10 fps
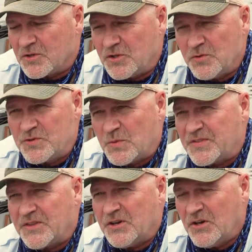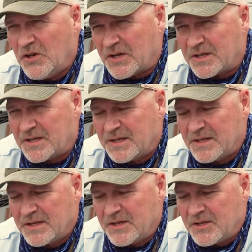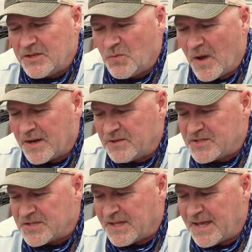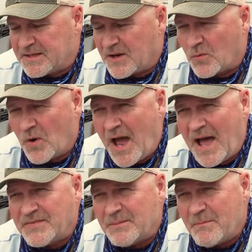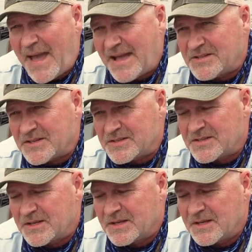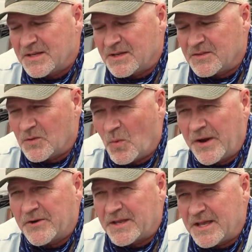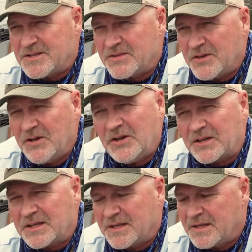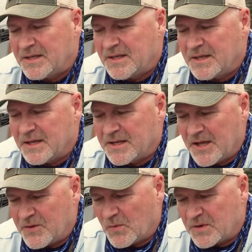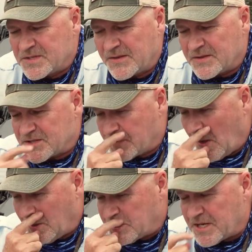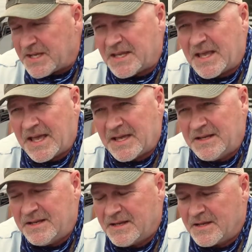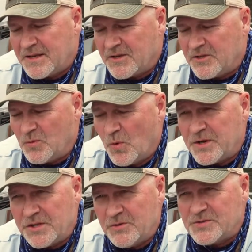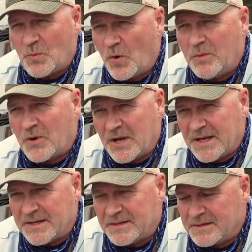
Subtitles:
use with the hook, you want to select a rod that matches the wire gauge of the hook. In other words, on this small shaky head, you wouldn't use a worm rod